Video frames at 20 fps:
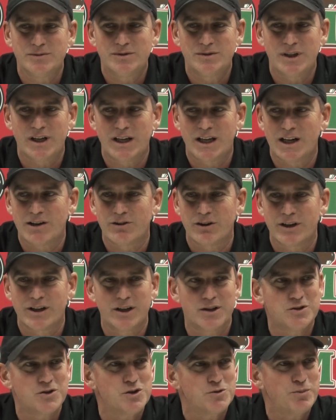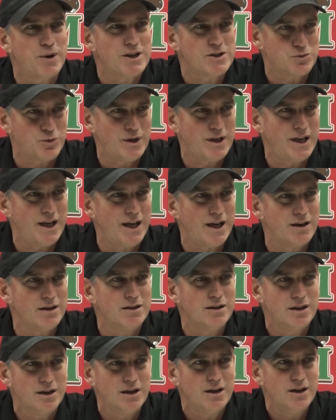take care of our kids as best we can,
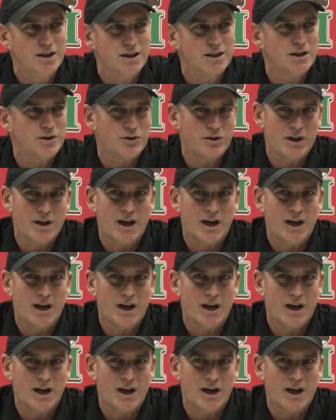in